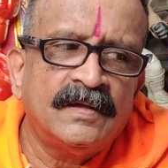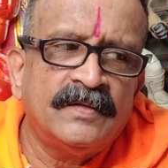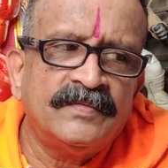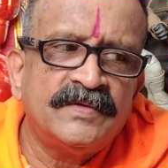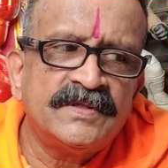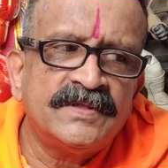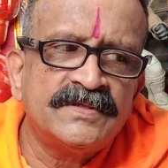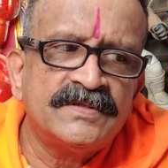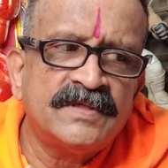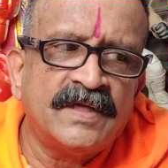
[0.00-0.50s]

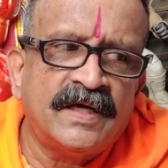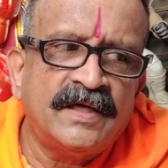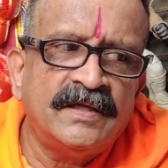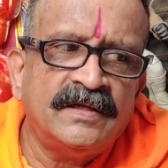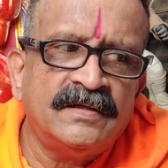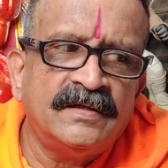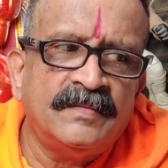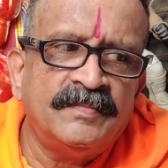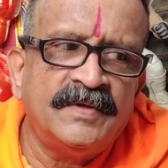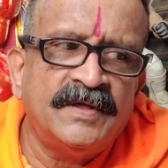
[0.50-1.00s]
They were just
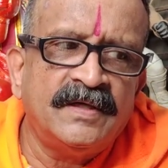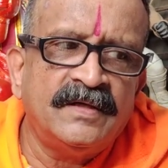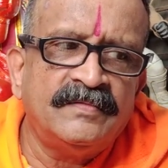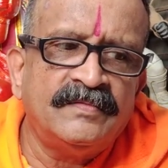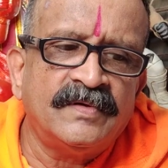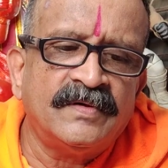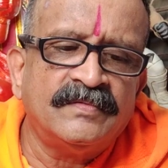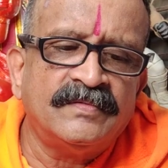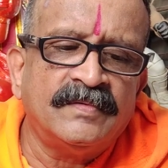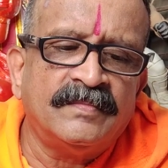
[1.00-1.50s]
studying the
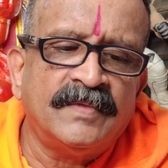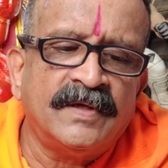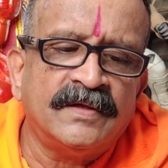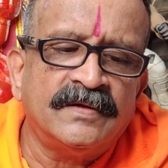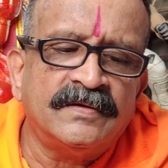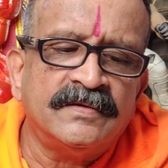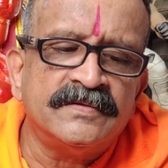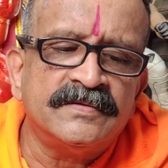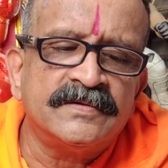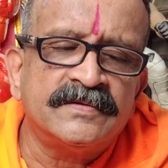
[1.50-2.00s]
behavior of the
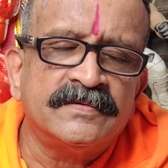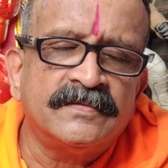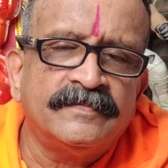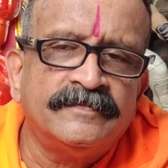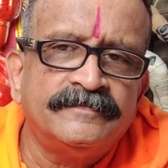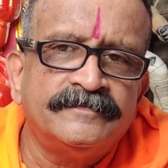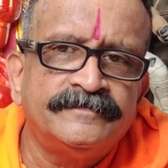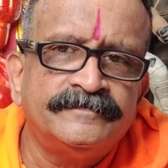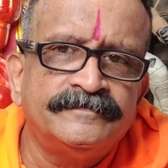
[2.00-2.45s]
monkeys.